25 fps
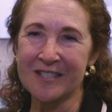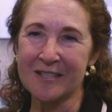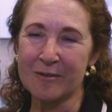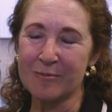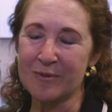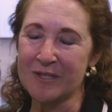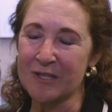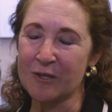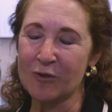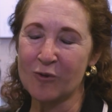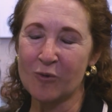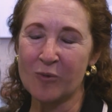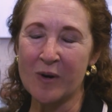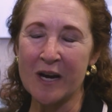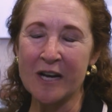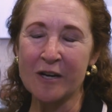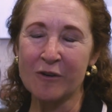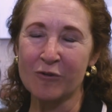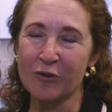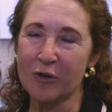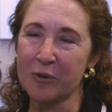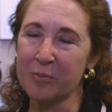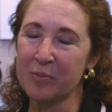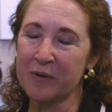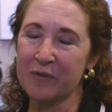It was a great
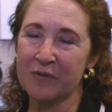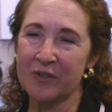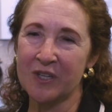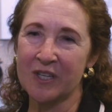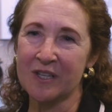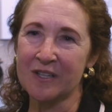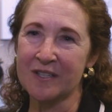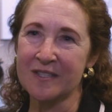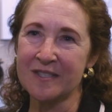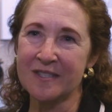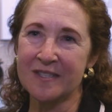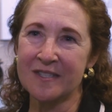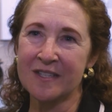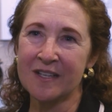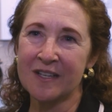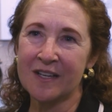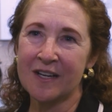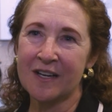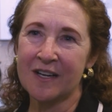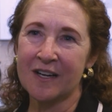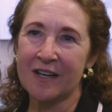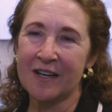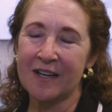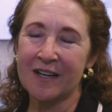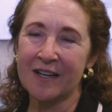group of kids,
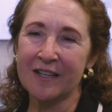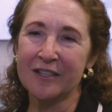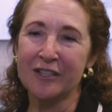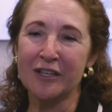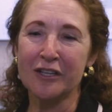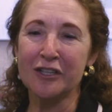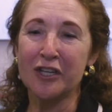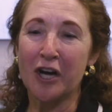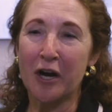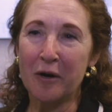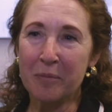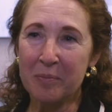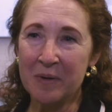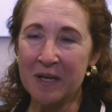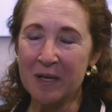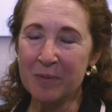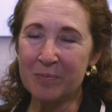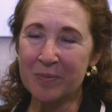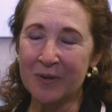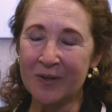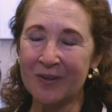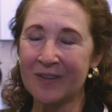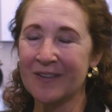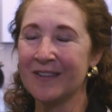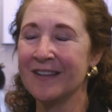young
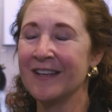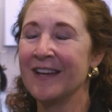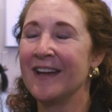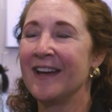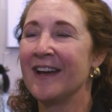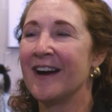people